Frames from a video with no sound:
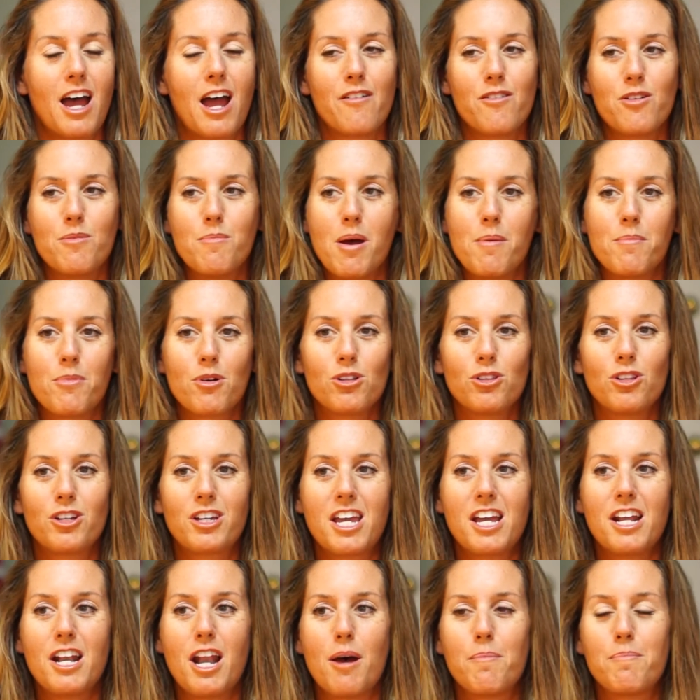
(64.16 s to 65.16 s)
I remember
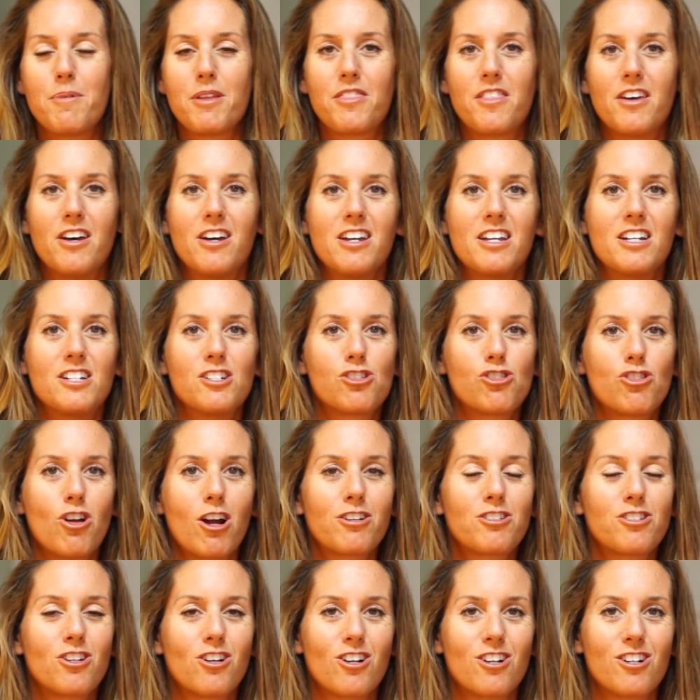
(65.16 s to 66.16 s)
looking up at the
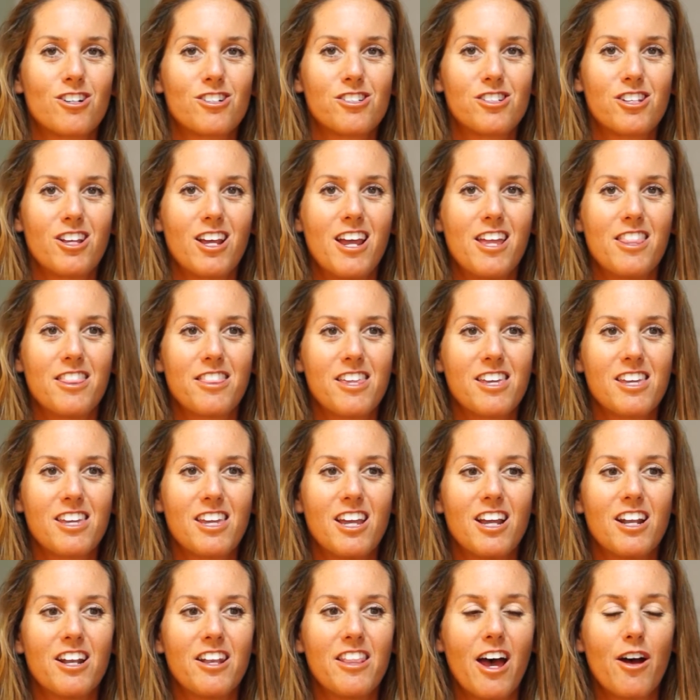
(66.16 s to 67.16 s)
instructors and
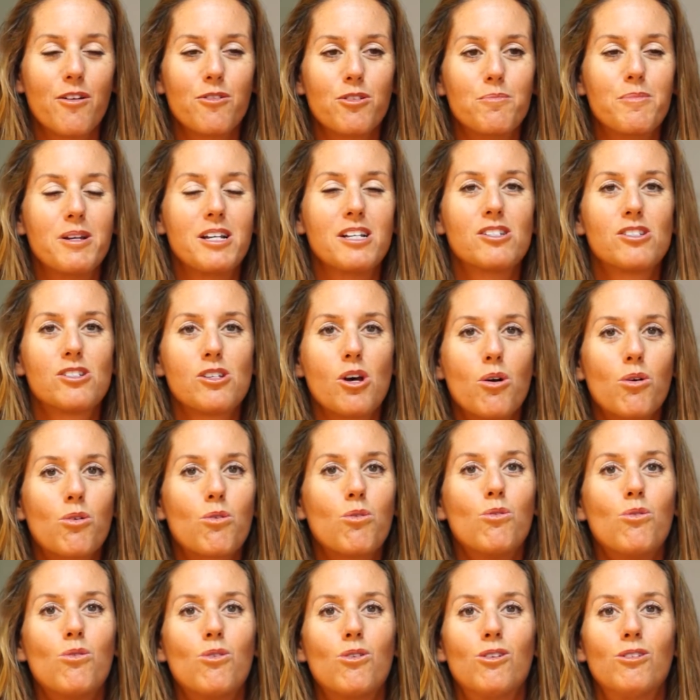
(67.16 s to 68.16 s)
thinking that would be so
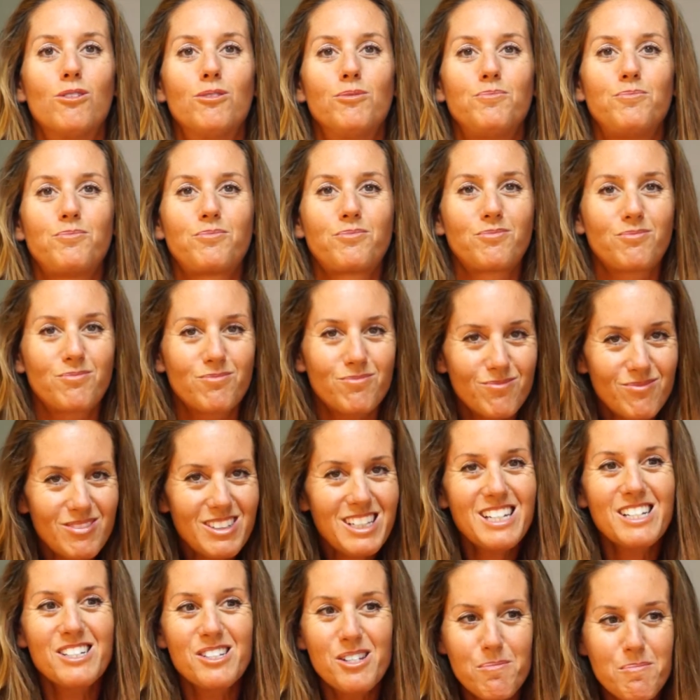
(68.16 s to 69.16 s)
cool
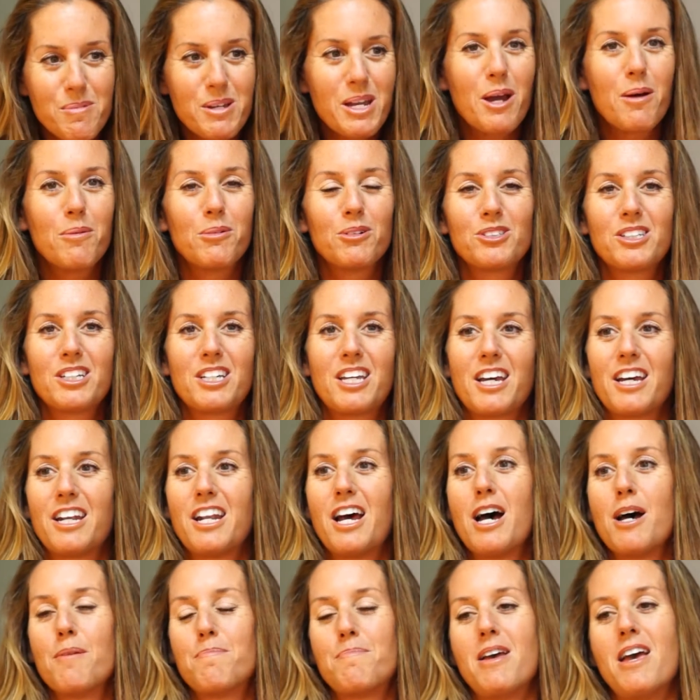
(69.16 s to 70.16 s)
to be able to get
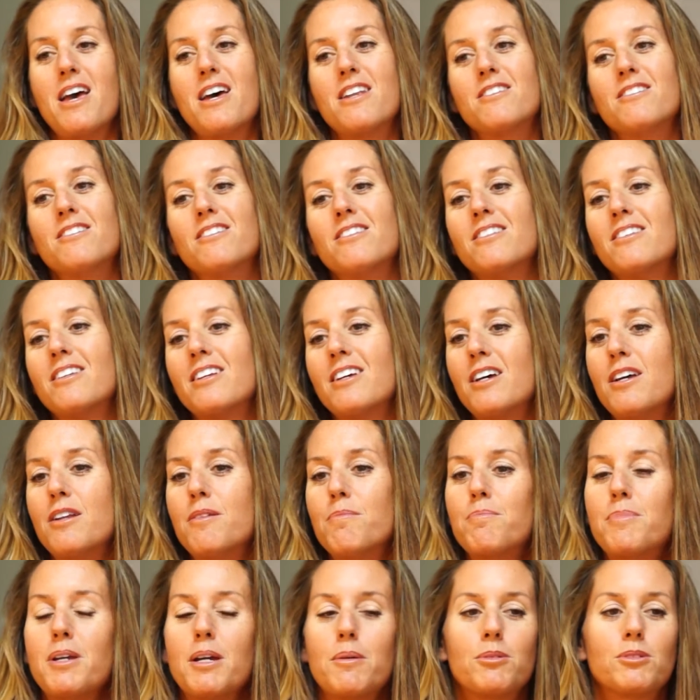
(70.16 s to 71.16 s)
up and
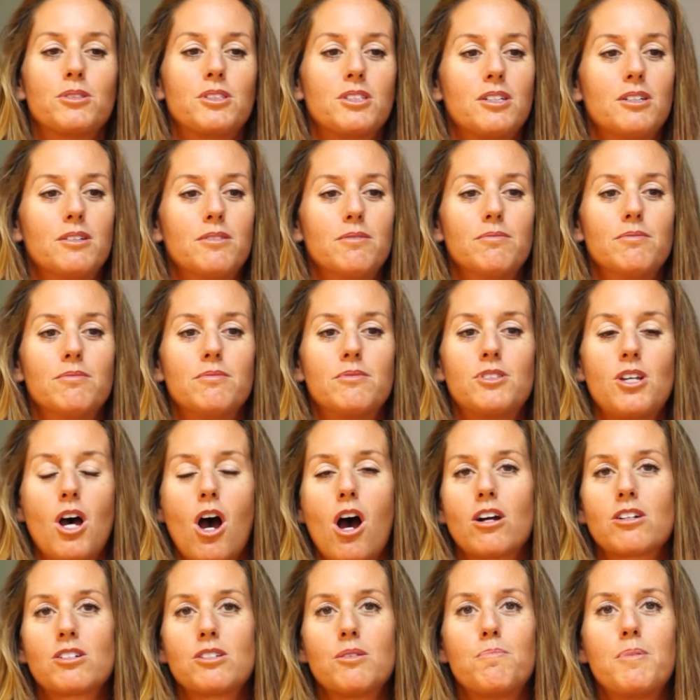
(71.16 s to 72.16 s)
be able to
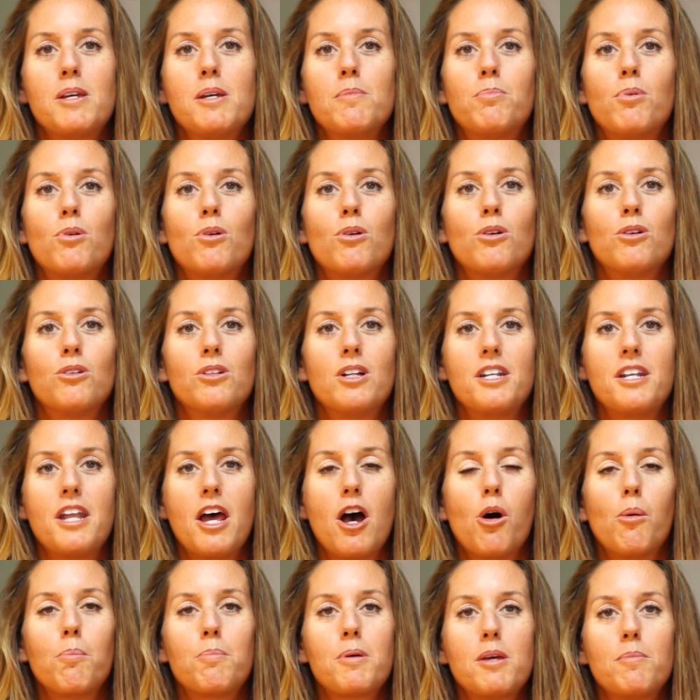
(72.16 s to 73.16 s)
talk to people and
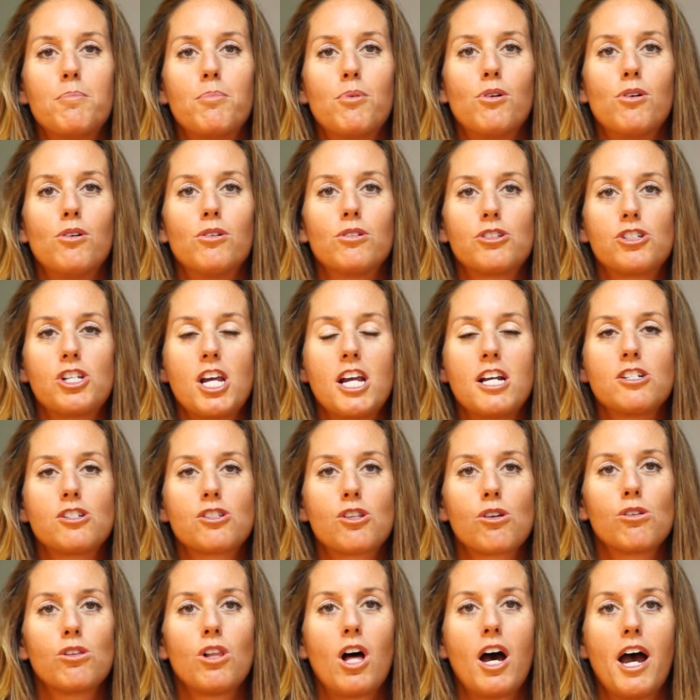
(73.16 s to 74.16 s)
help people change
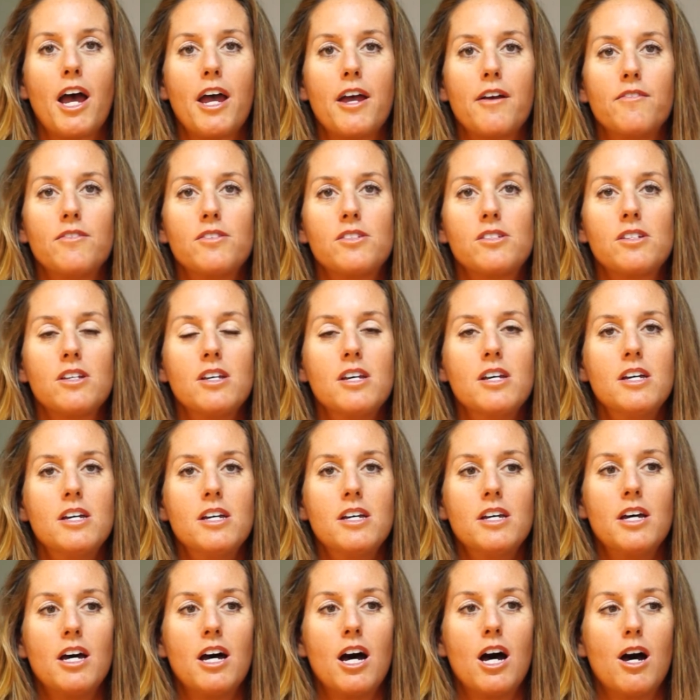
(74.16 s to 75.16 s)
their lives,
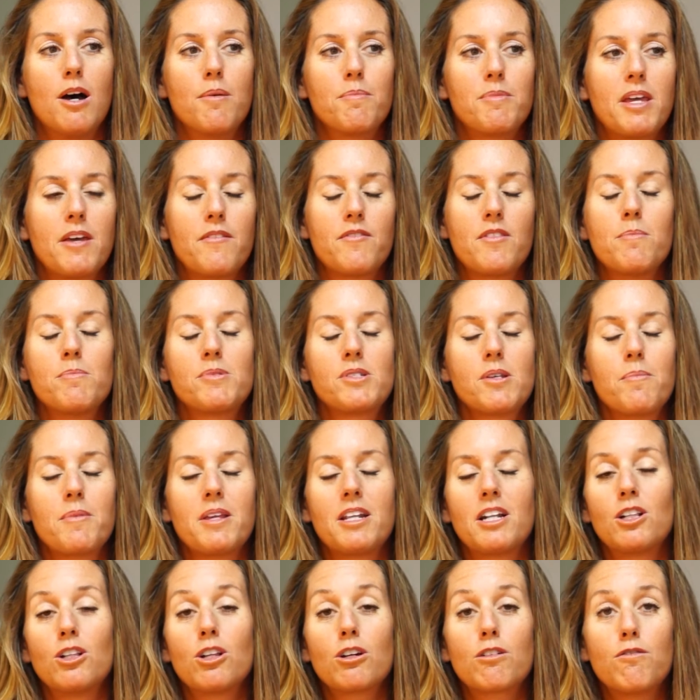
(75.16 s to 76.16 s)
give them
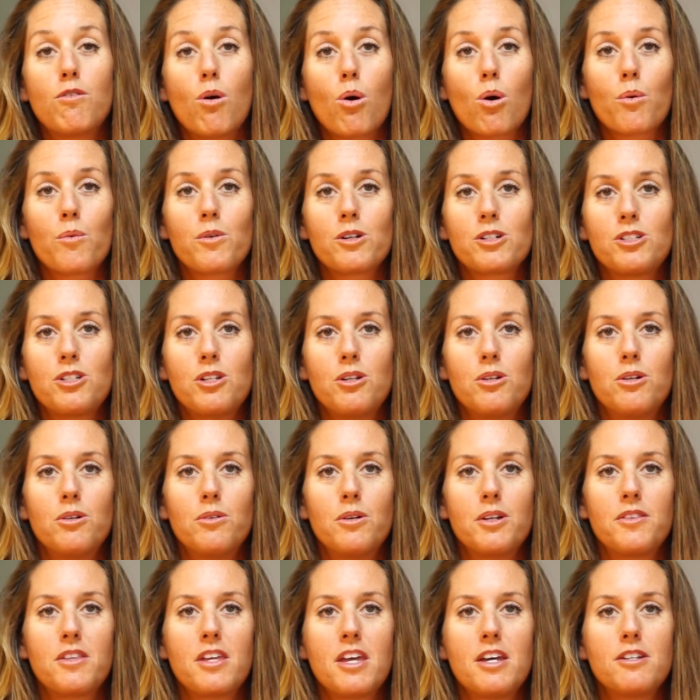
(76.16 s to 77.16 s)
something to look forward to
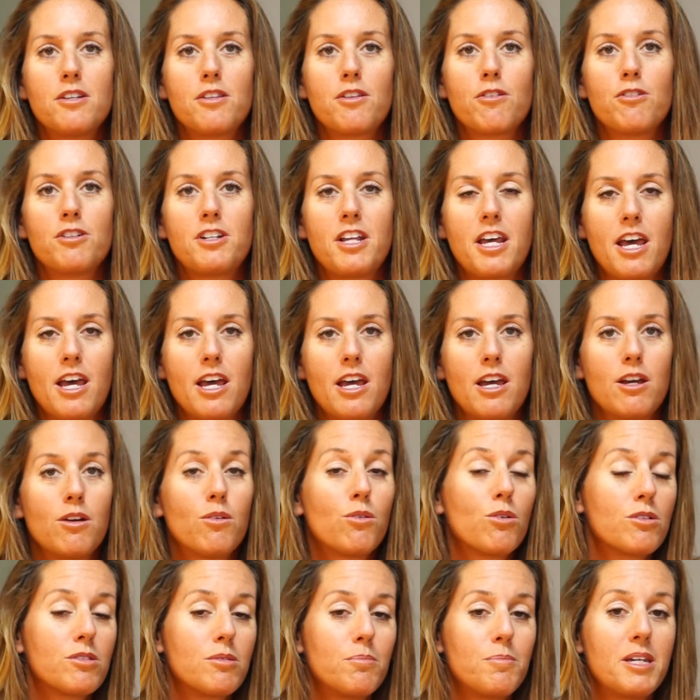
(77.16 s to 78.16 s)
at the end of their day
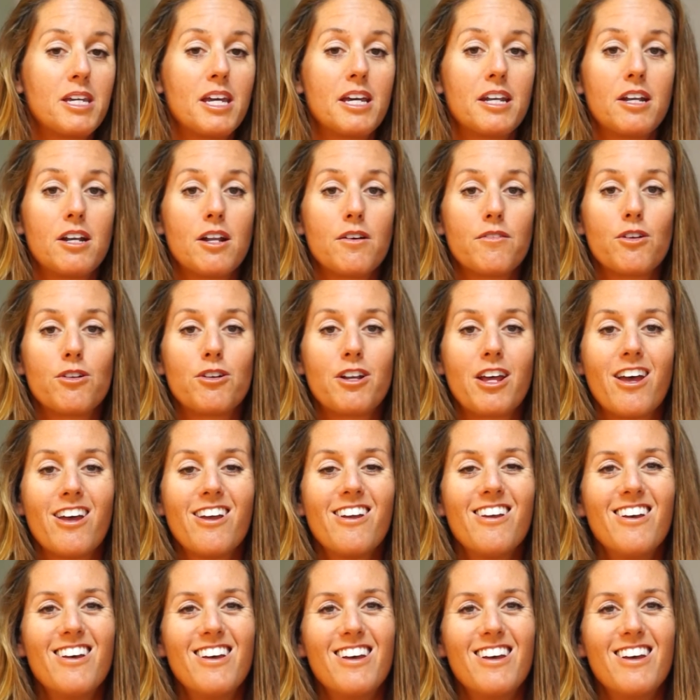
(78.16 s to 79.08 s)
or the beginning of their day.